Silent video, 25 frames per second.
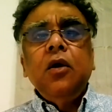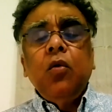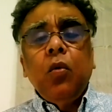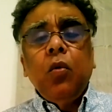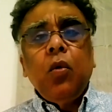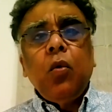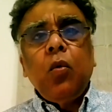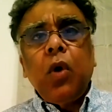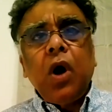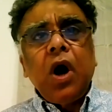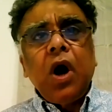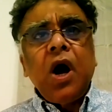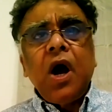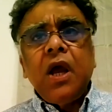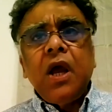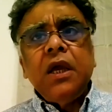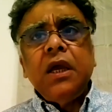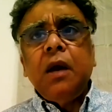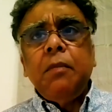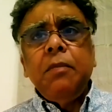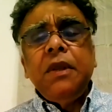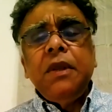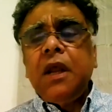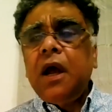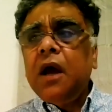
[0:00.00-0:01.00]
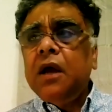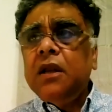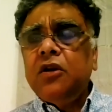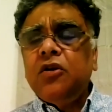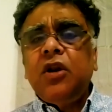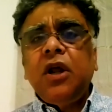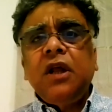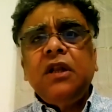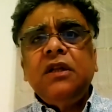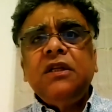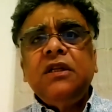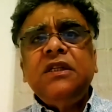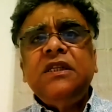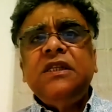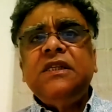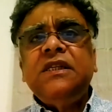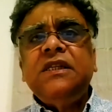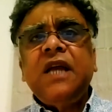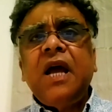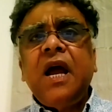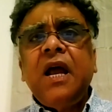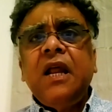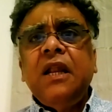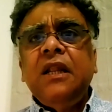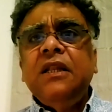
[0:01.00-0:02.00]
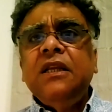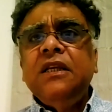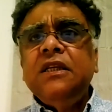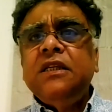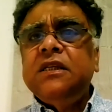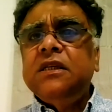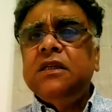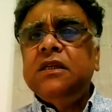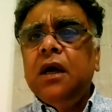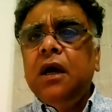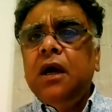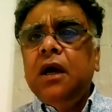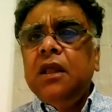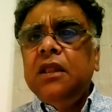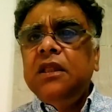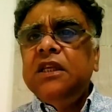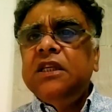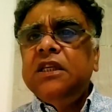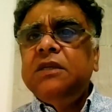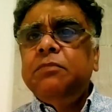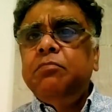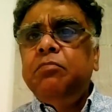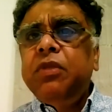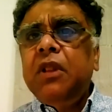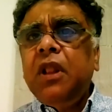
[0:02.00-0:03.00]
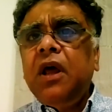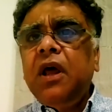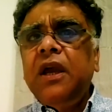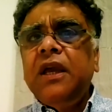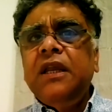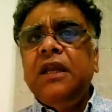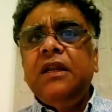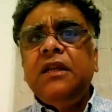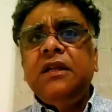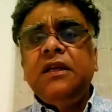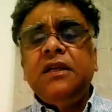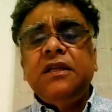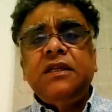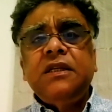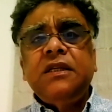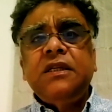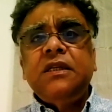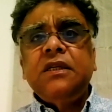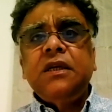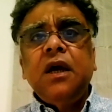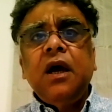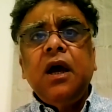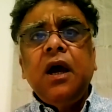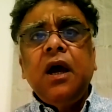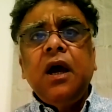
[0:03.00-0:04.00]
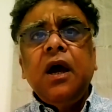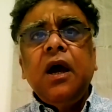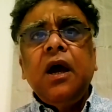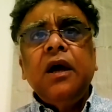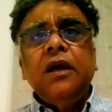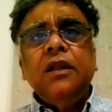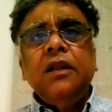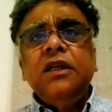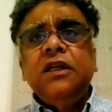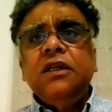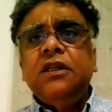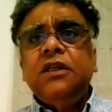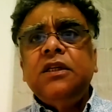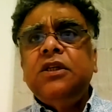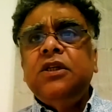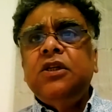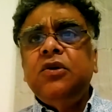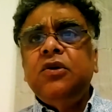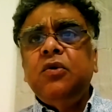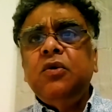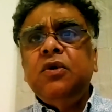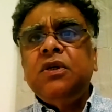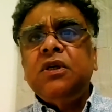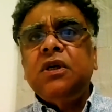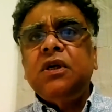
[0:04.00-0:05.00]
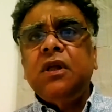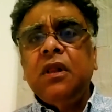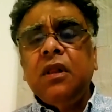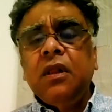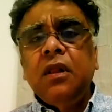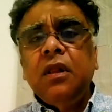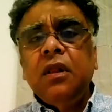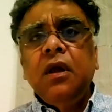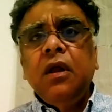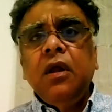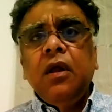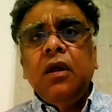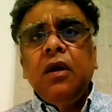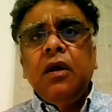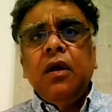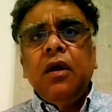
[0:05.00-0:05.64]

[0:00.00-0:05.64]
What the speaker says: Why? I mean, I don't understand this. This blindness, this total